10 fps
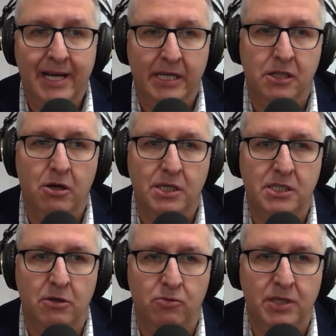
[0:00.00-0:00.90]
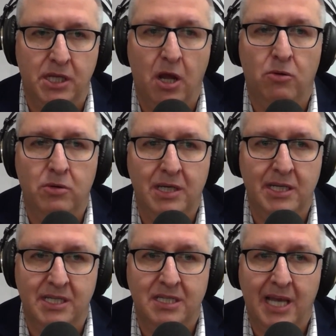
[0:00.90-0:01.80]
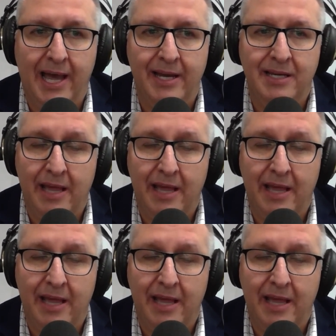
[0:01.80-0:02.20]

As long as the result is attained,